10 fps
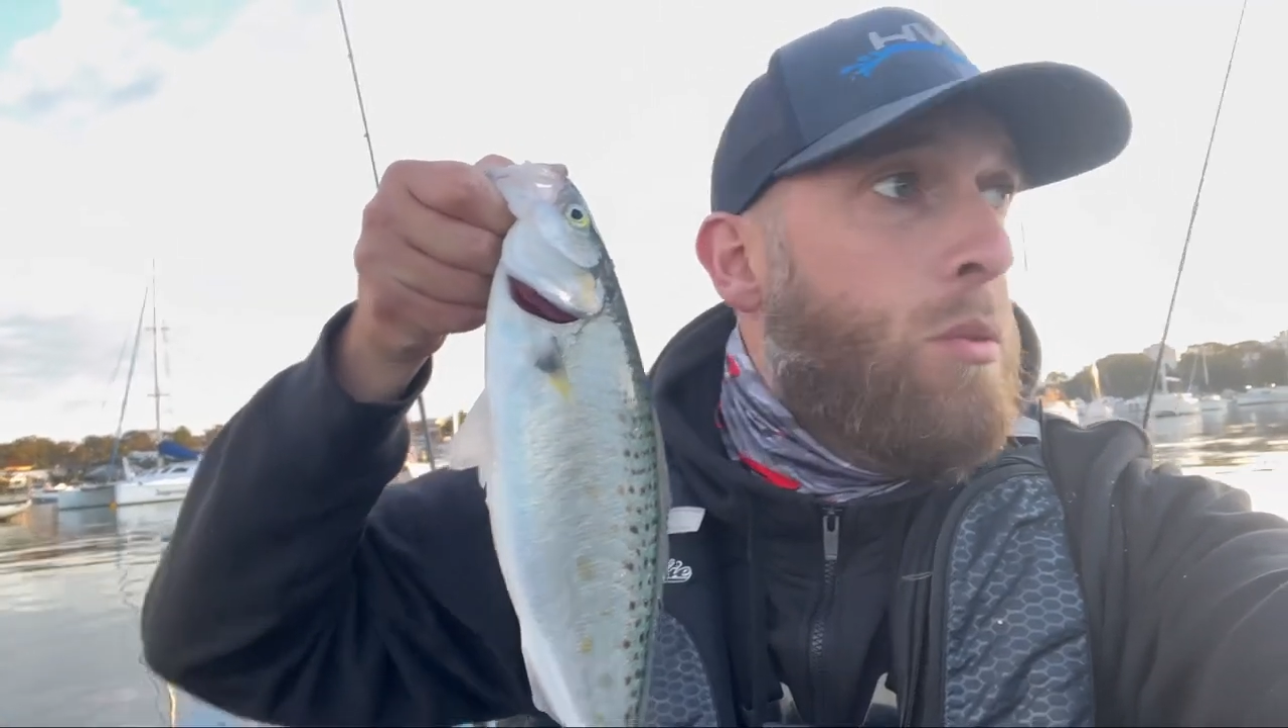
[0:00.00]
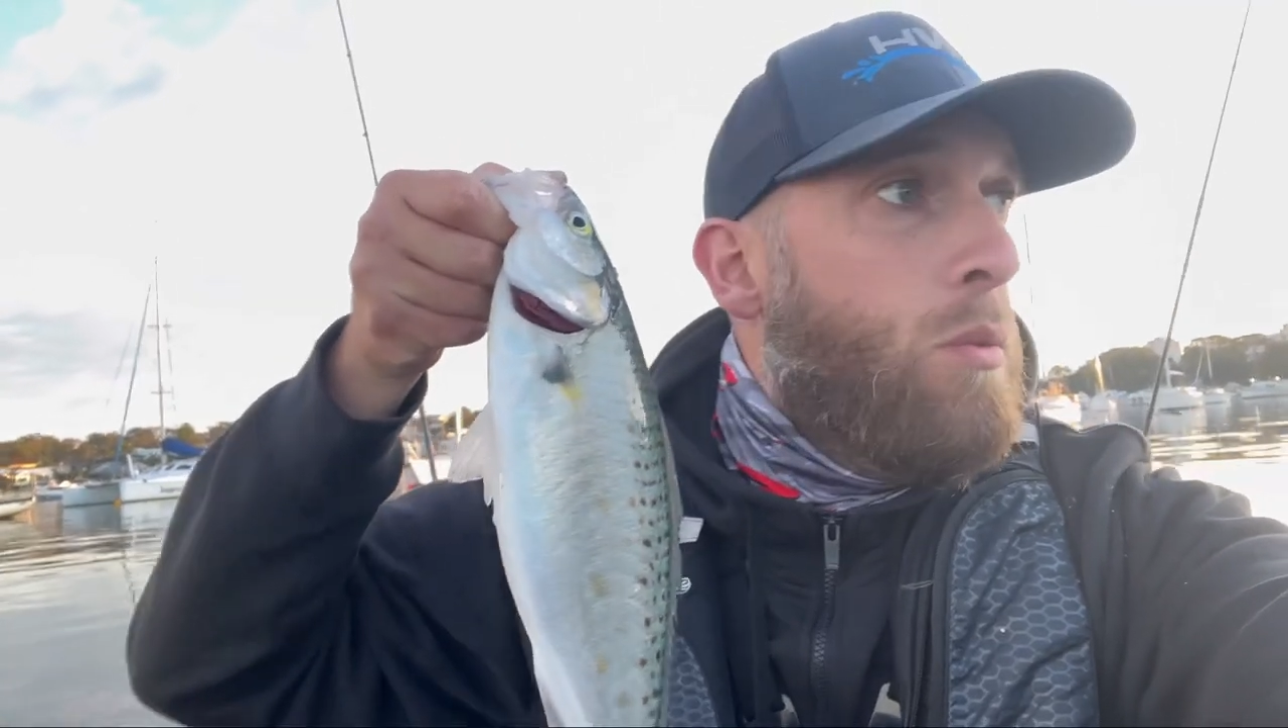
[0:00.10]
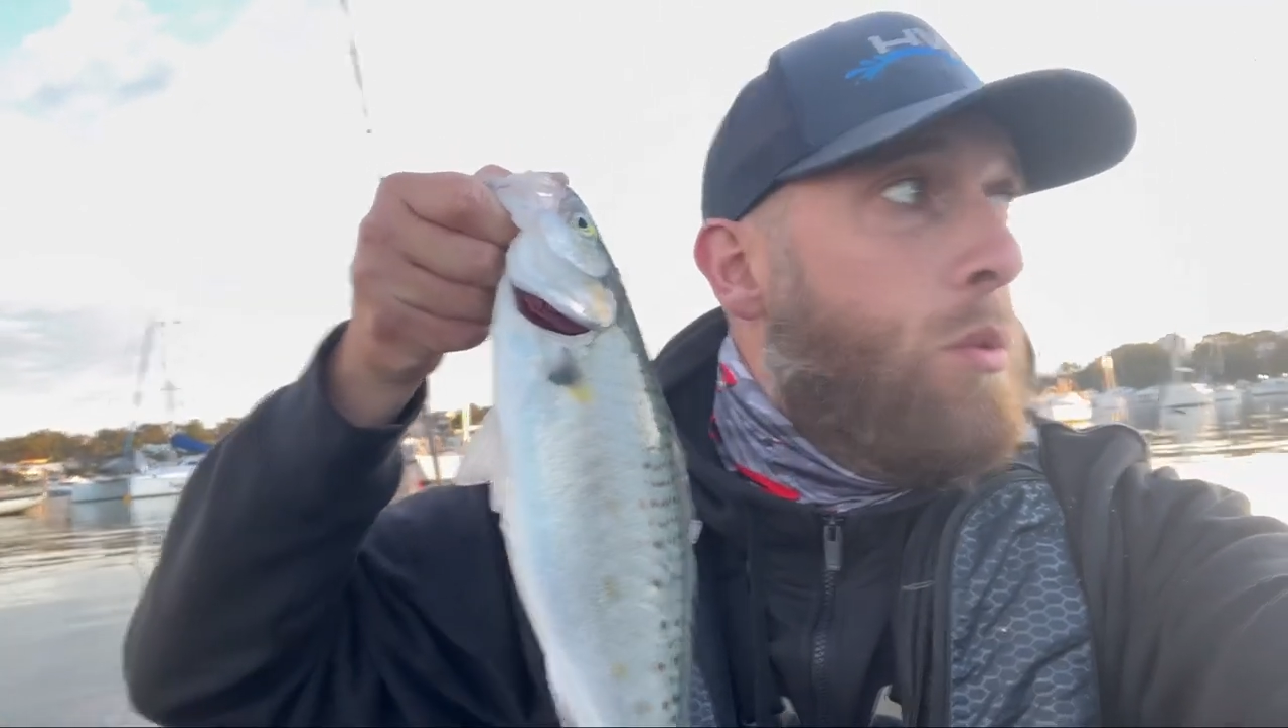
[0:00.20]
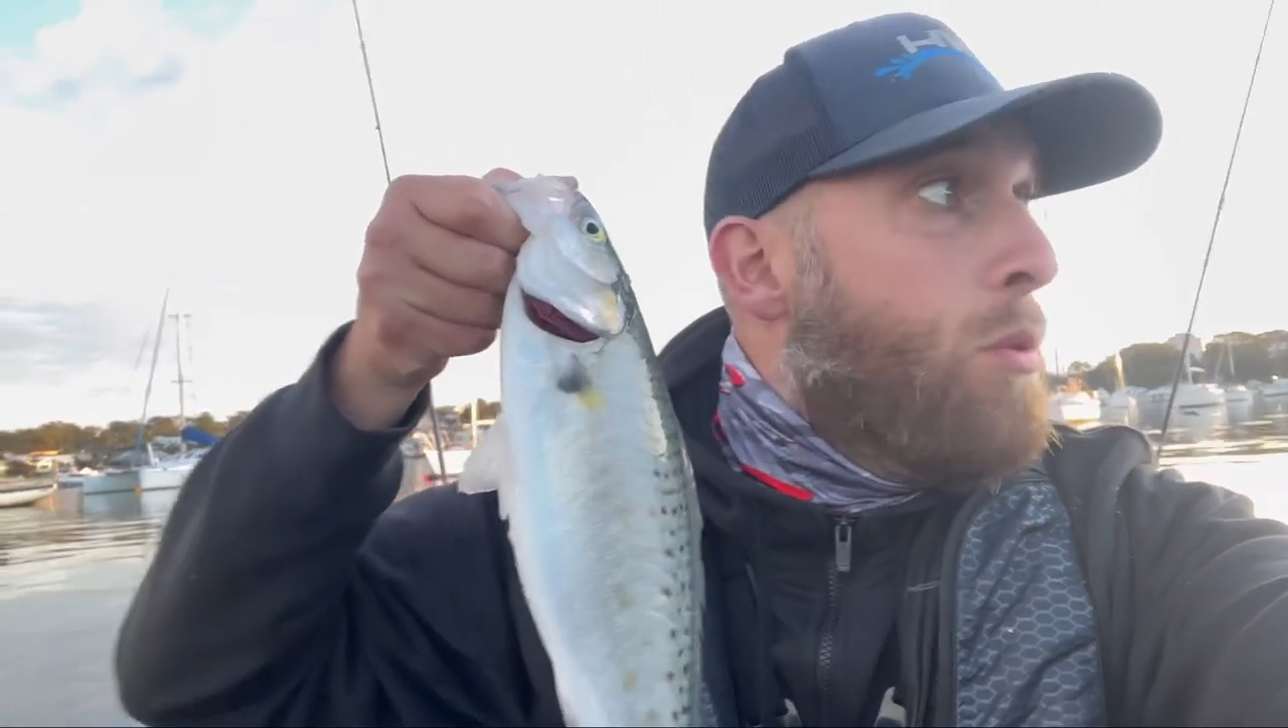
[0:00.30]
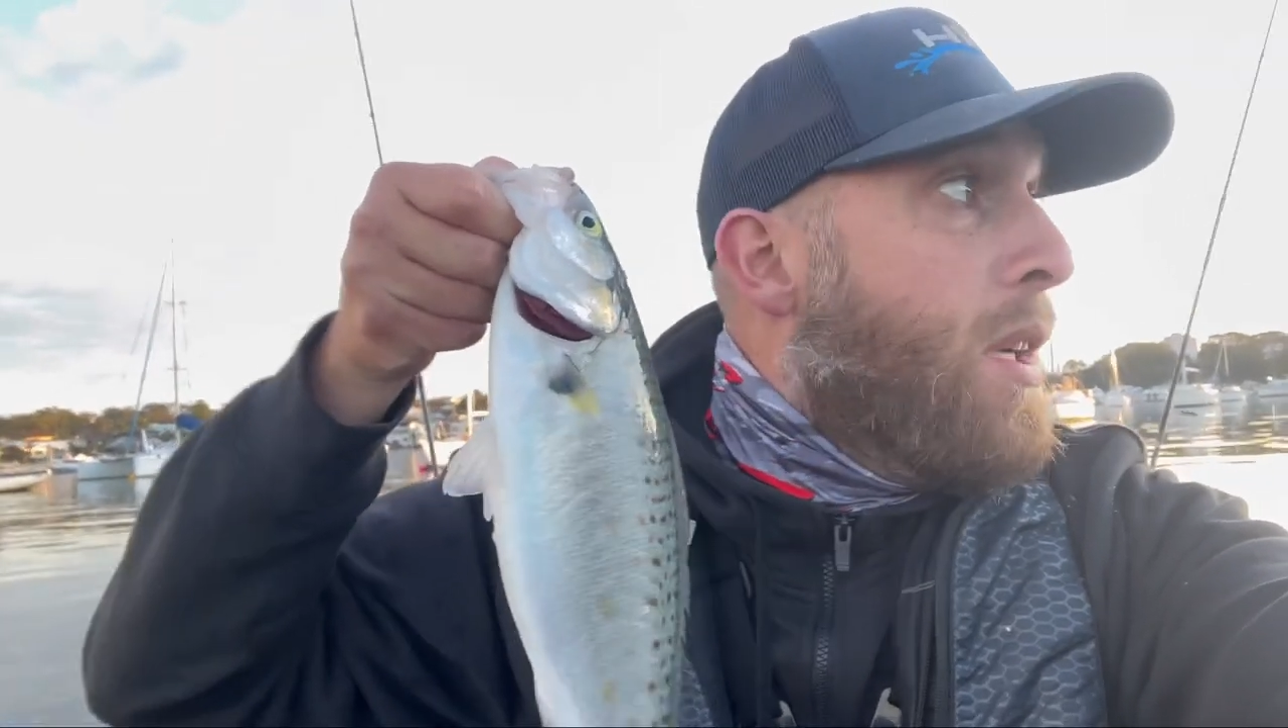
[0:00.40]

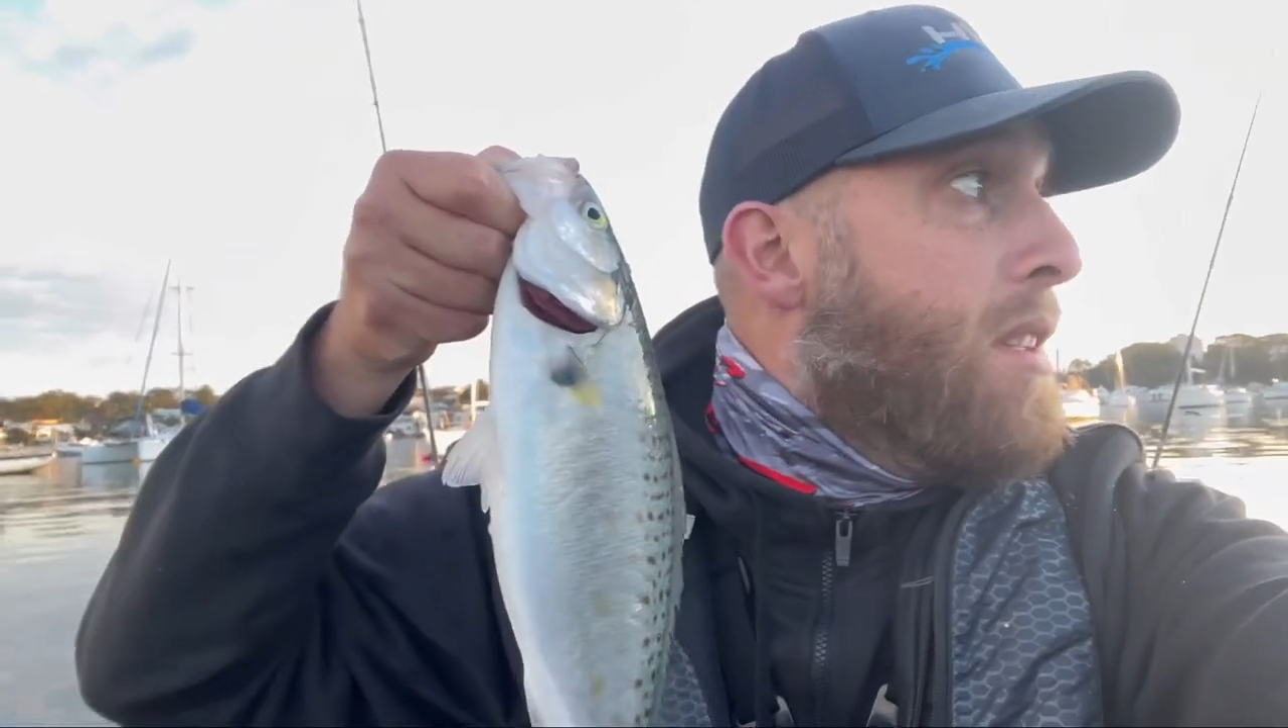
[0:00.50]
we'll run